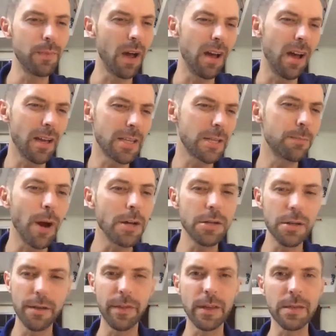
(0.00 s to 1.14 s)

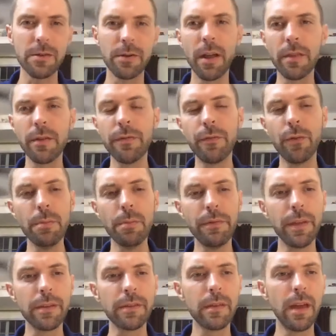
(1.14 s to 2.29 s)
expression of this, or another form of
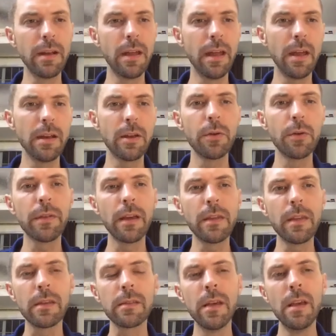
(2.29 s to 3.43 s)
this. And it goes like
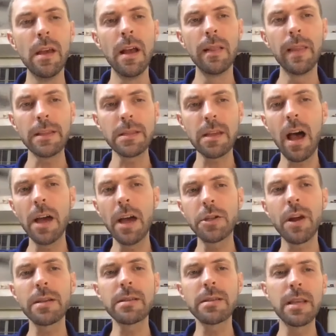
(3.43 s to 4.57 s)
this. Let's
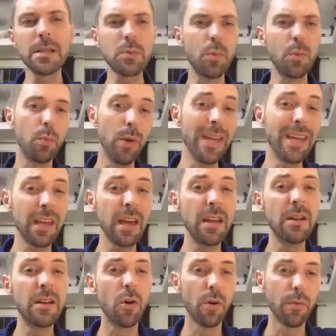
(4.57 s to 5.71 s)
contrast this with
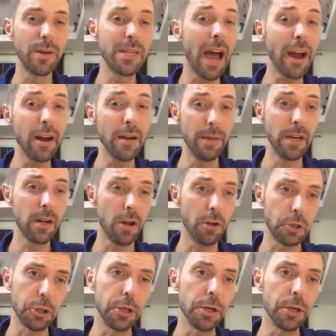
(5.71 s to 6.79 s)
weekend or retirement culture.